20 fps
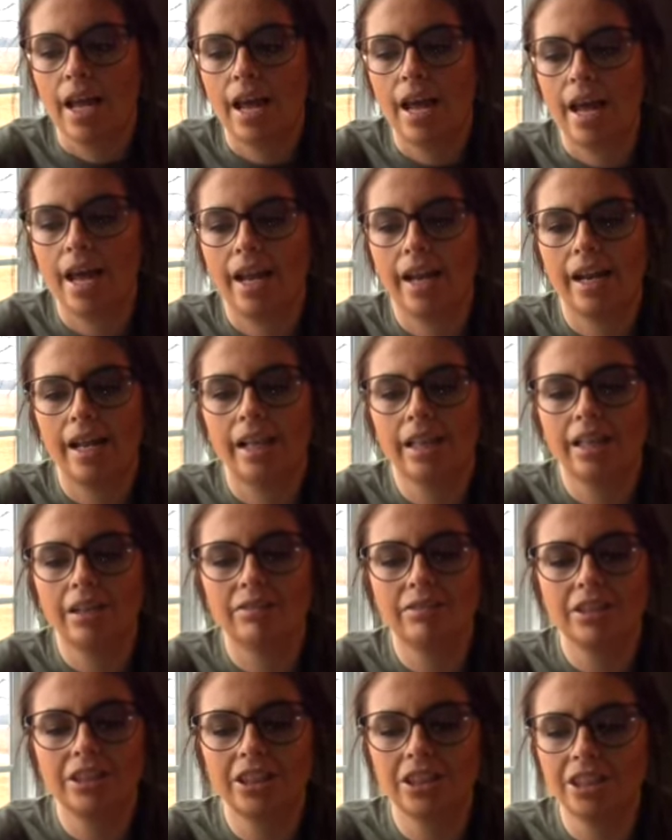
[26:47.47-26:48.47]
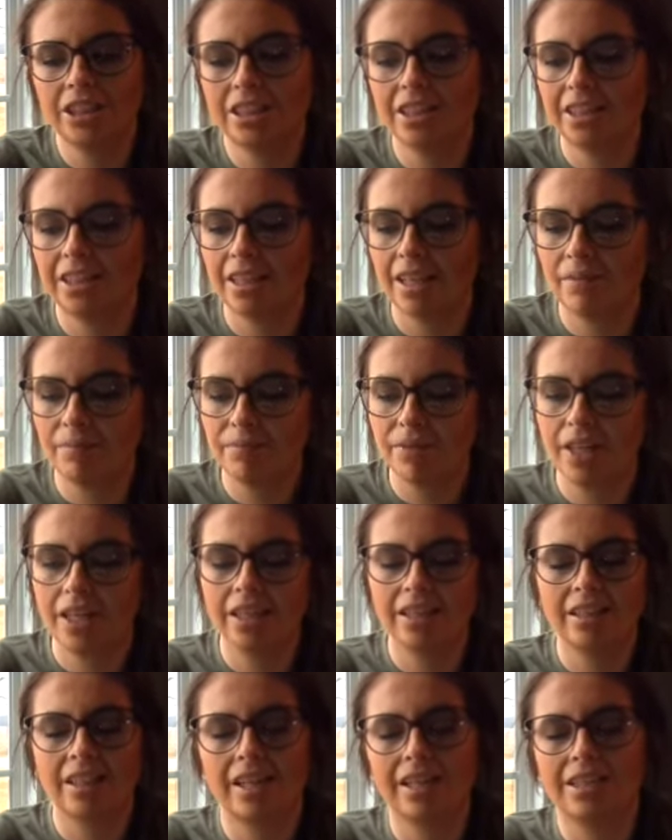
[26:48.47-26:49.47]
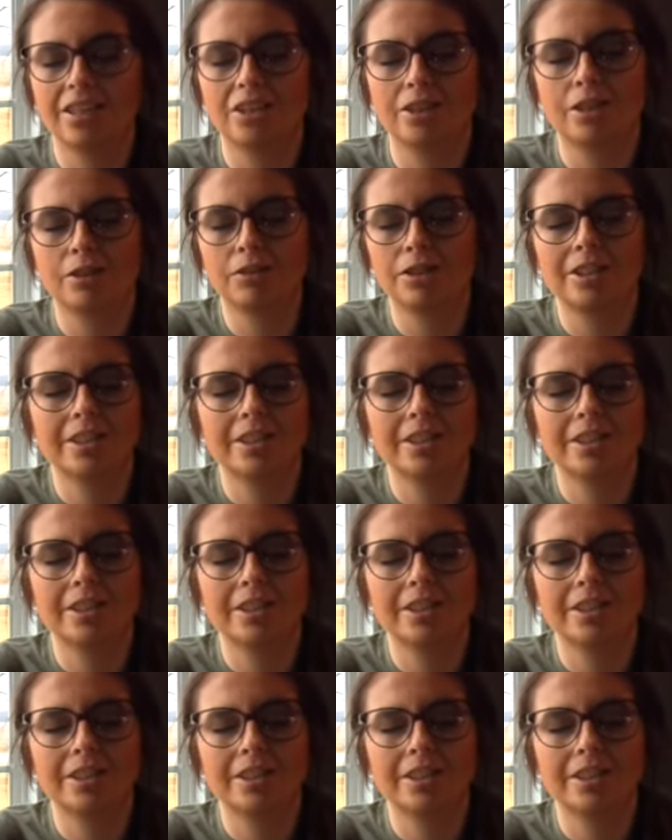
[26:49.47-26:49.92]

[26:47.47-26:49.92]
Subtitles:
And there was just something like so